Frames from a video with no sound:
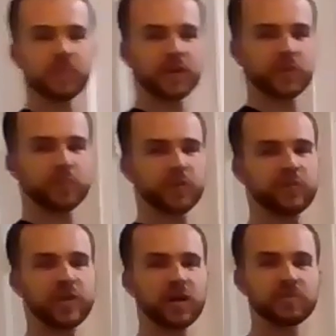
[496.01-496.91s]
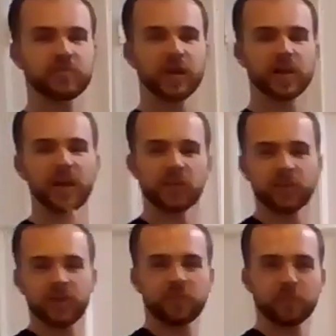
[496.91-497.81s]
I just reach out, right? I don't
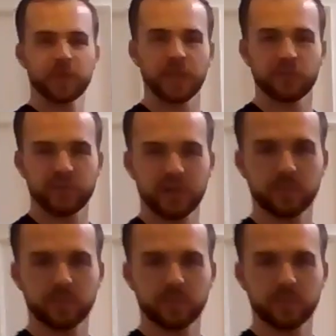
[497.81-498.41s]
give somebody a handshake